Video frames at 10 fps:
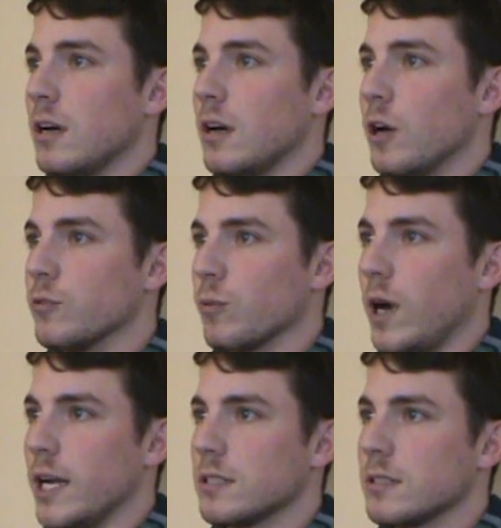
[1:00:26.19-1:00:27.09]
uh,
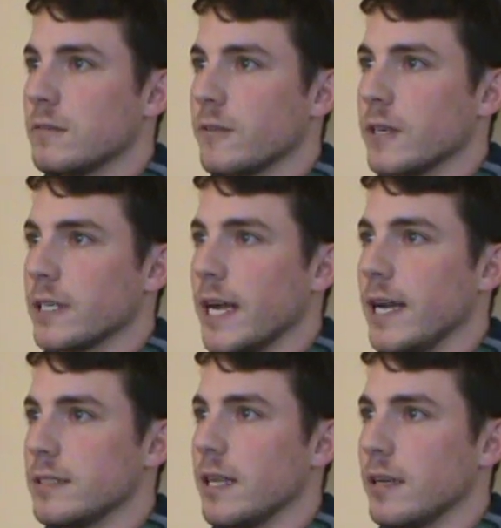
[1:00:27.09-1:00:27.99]
Overwatch for
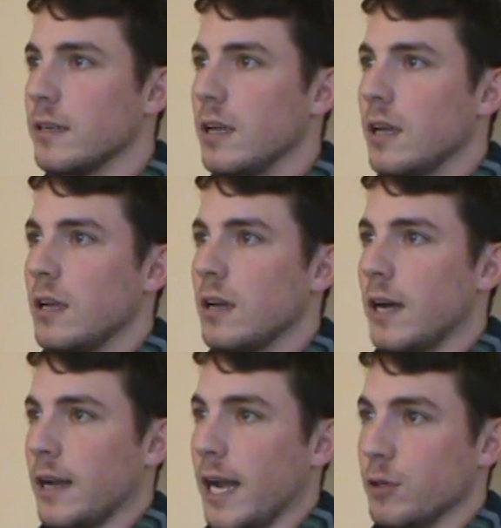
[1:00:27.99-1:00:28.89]
guys that
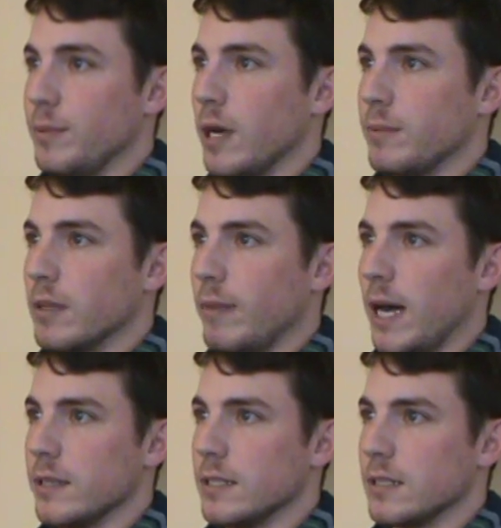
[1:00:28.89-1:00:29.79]
I would be up in the
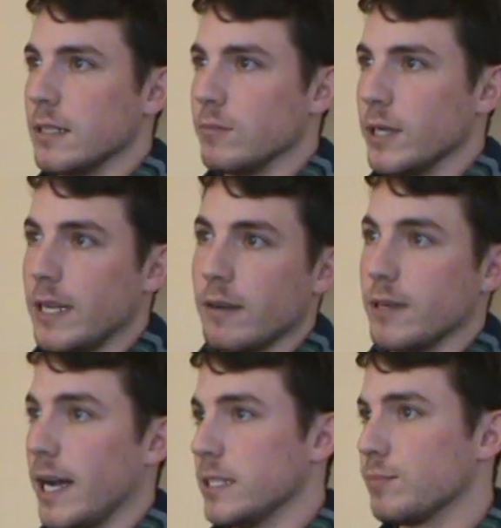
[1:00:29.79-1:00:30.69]
mountains, and we'd
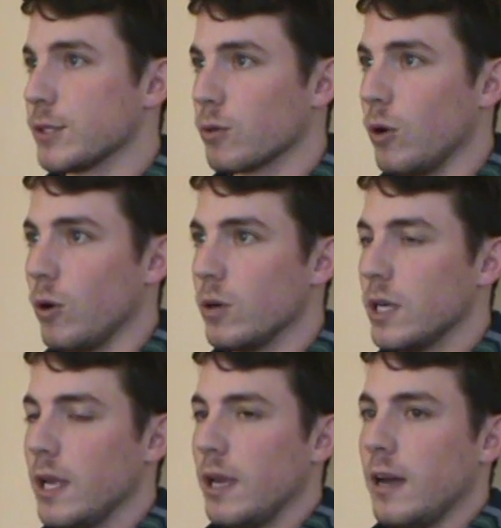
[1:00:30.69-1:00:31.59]
have guys
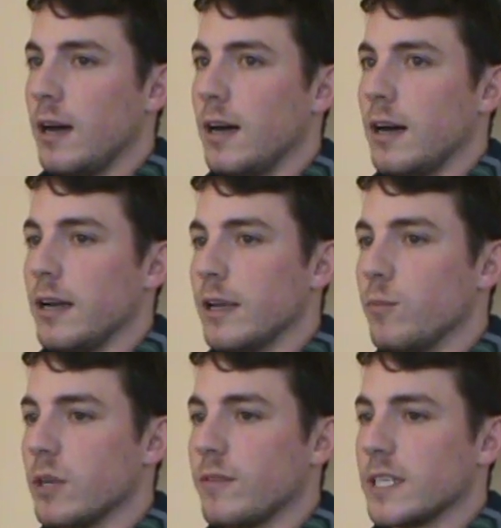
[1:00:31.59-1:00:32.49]
patrol.
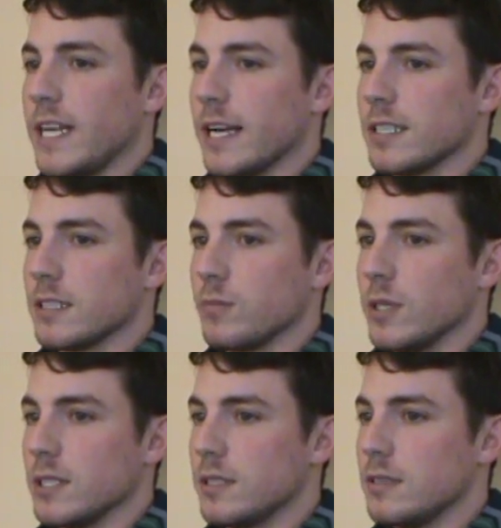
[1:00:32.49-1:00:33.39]
and one of our tactics
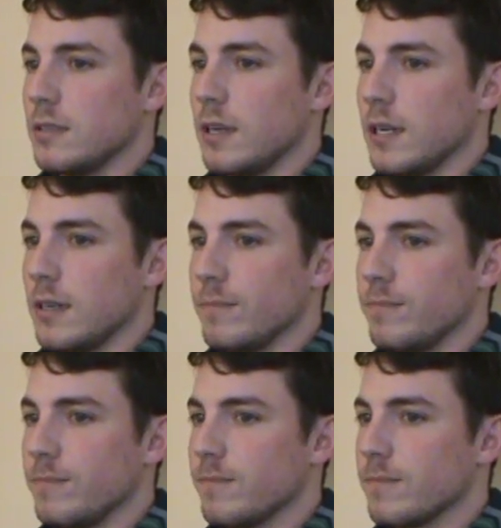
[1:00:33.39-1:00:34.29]
was
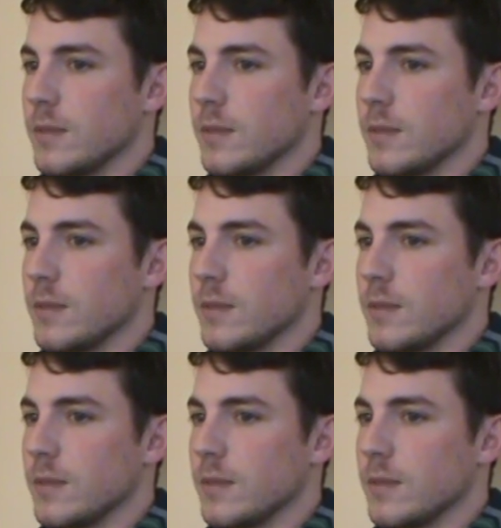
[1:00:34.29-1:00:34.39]
um,